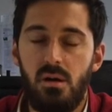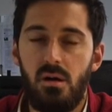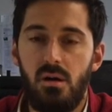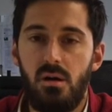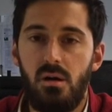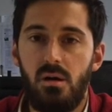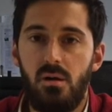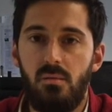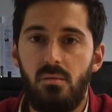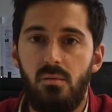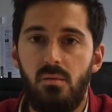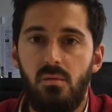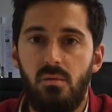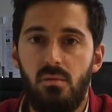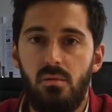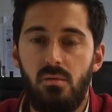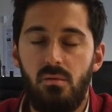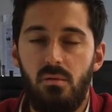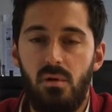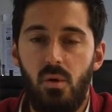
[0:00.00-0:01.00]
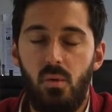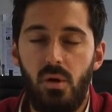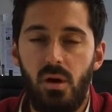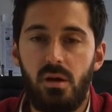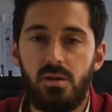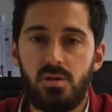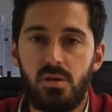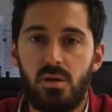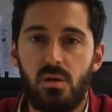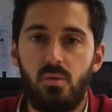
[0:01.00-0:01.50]
uh, I want to
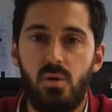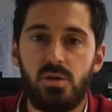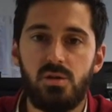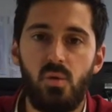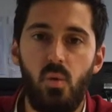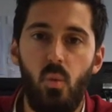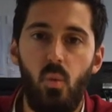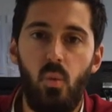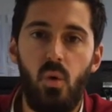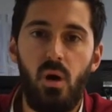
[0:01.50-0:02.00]
answer the question,